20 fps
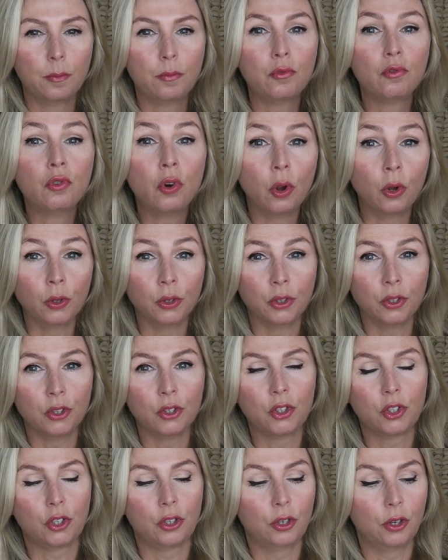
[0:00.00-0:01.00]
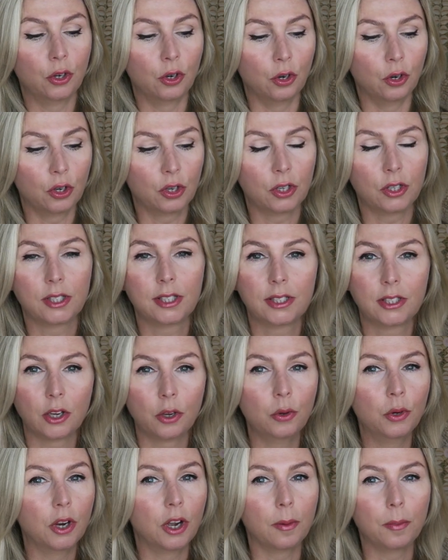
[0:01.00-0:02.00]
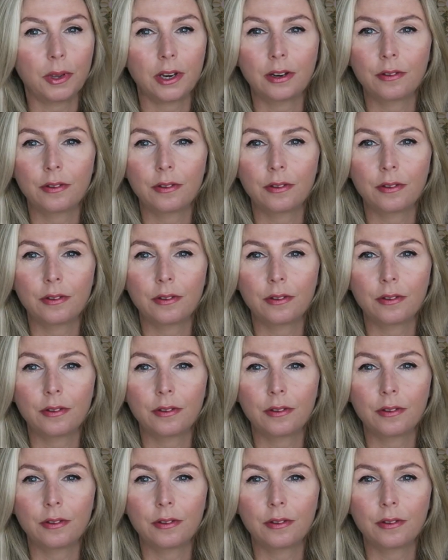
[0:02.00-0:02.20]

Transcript: bronzed look sewn up